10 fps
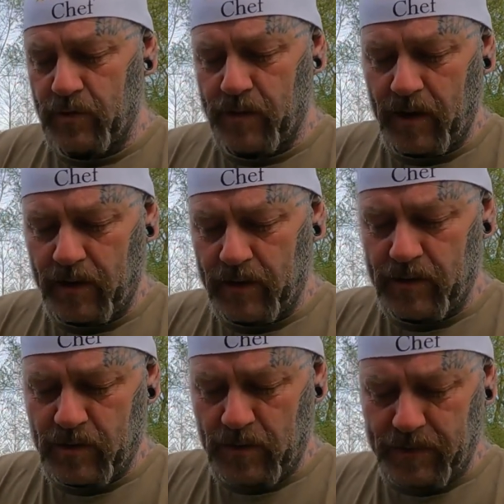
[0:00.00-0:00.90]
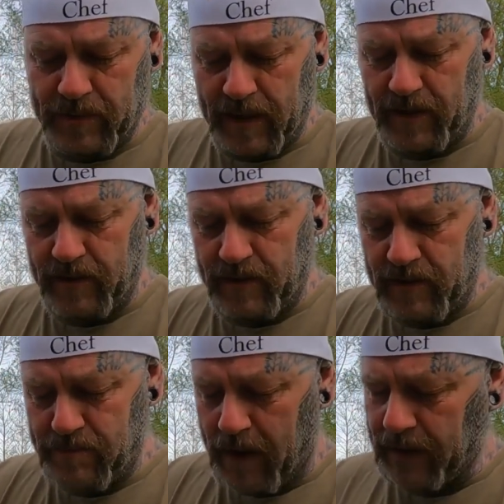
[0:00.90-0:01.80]
Tomatoes, sweet
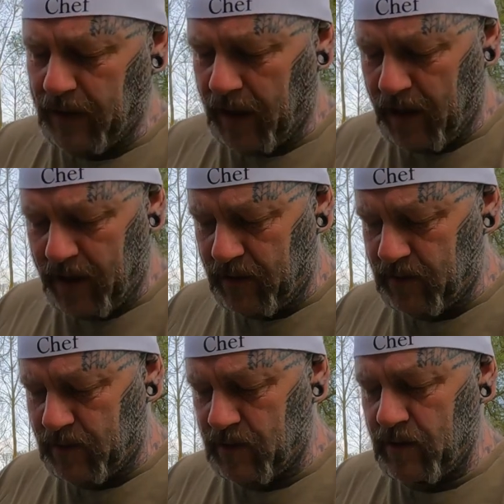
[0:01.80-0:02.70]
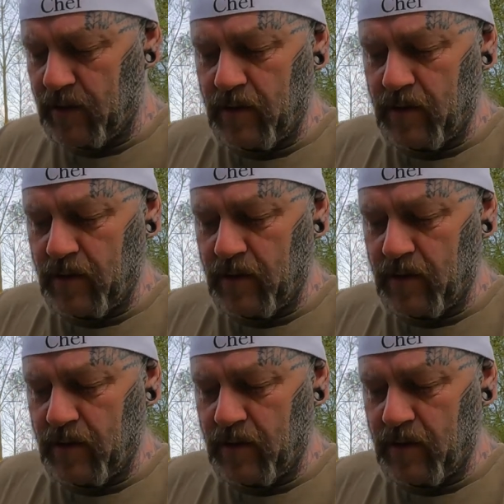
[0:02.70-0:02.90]
potatoes, manguettes,